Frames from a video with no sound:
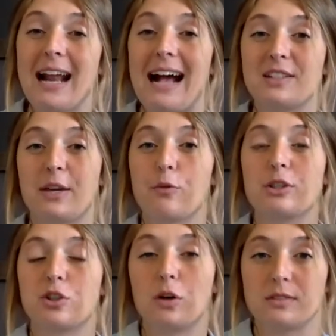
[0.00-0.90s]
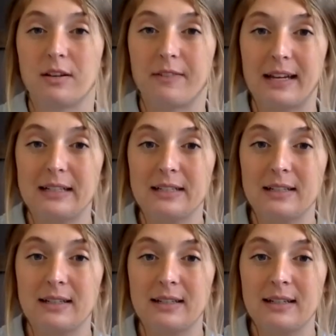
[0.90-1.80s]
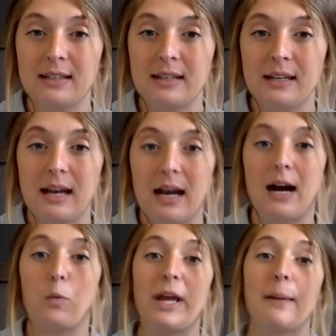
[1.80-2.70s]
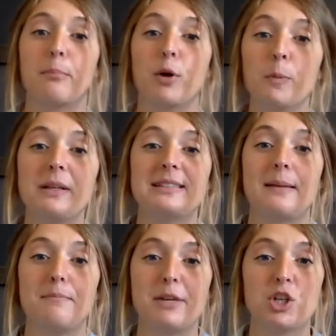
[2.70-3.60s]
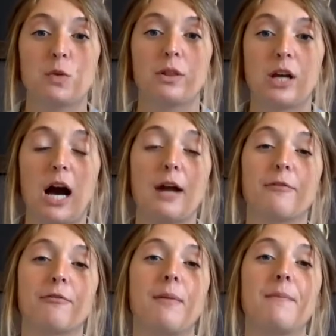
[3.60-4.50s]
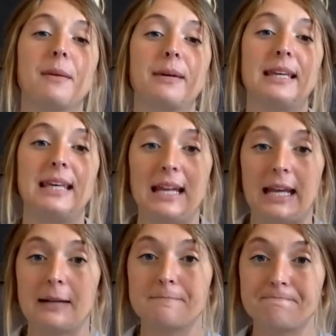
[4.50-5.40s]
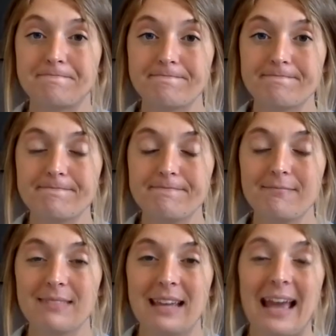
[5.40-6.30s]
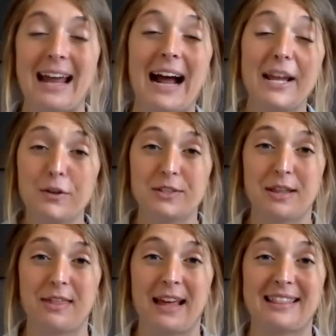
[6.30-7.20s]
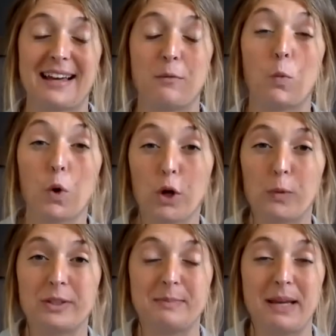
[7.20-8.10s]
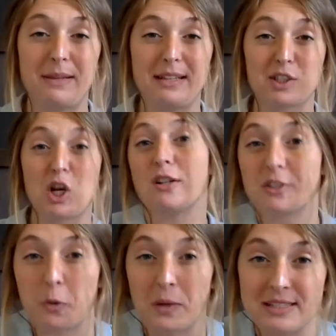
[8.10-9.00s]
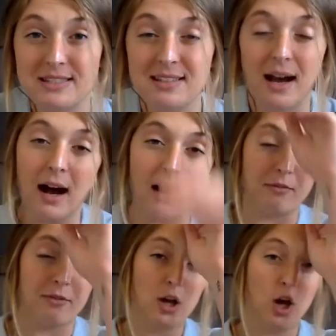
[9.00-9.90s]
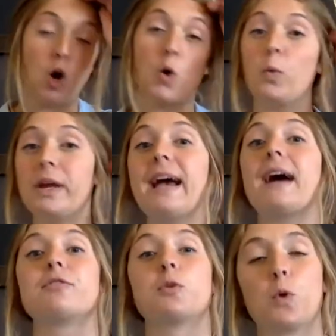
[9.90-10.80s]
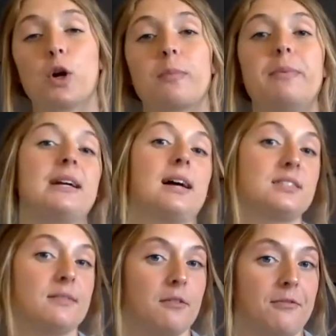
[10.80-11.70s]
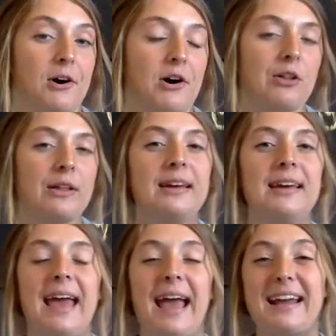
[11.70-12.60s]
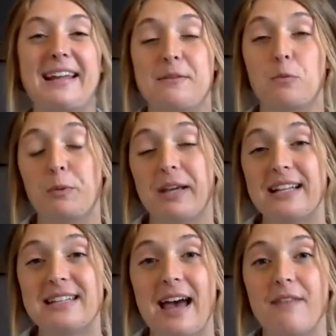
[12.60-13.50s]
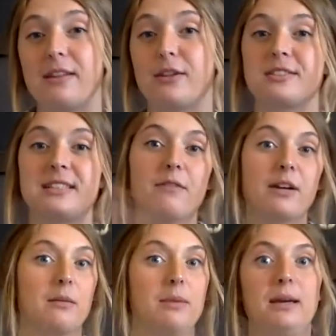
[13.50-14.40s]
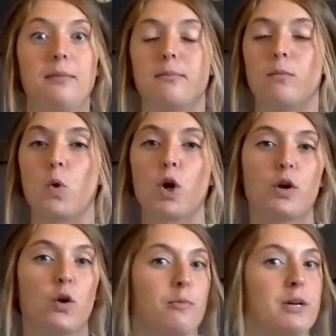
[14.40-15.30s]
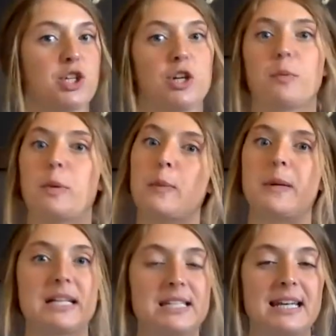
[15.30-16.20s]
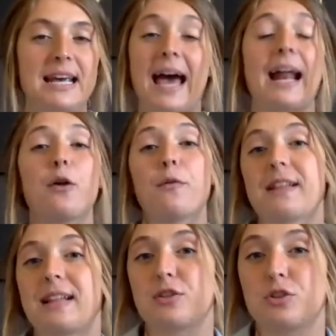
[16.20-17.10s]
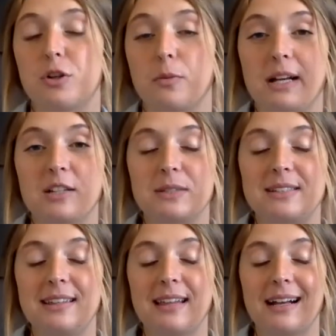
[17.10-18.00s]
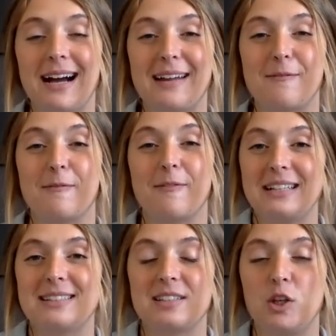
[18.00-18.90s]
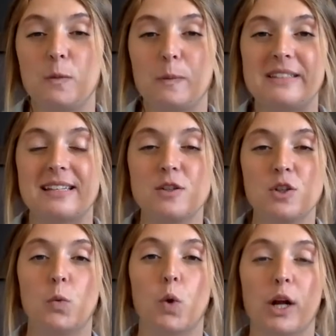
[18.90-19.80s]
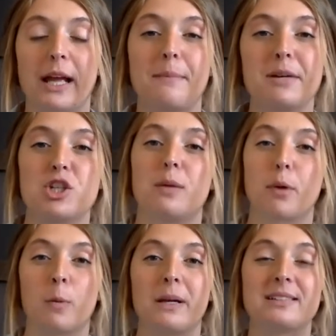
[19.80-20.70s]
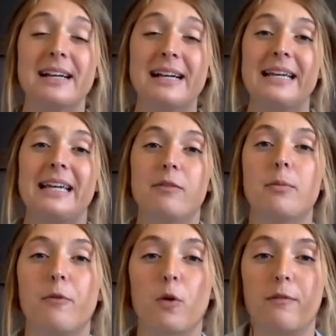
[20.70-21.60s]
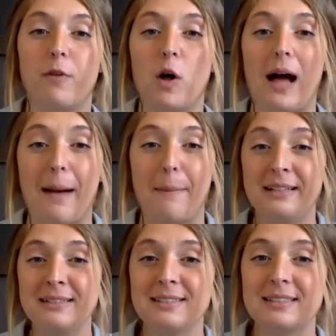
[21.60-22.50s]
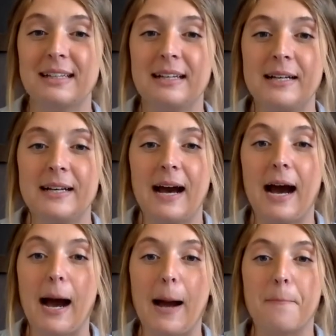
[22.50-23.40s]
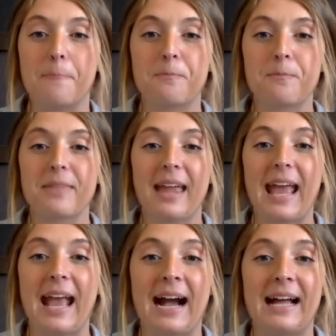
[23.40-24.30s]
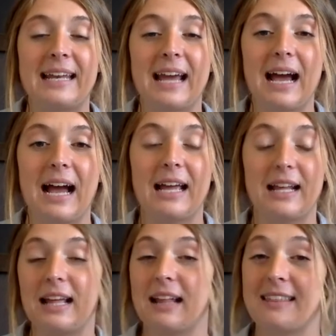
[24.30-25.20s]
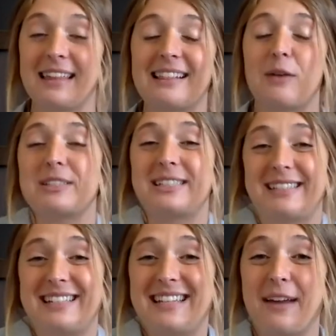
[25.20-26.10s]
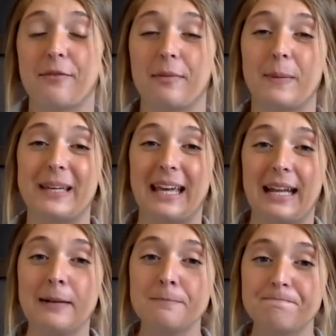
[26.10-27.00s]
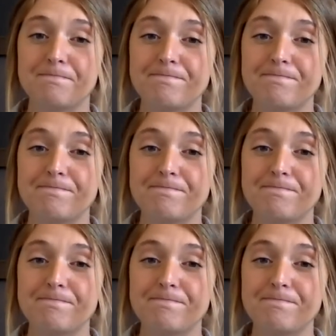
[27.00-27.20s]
as a result of it. We had purpose and mission with God from the beginning. And I used to think that work was maybe this consequence of, oh, we have to work because of the fall. And when we get to heaven, there's never going to be work or mission or purpose. And I don't think that's true, because we see that God invites humans into work and mission and purpose even before the fall happens. And I think that was his intent from the beginning.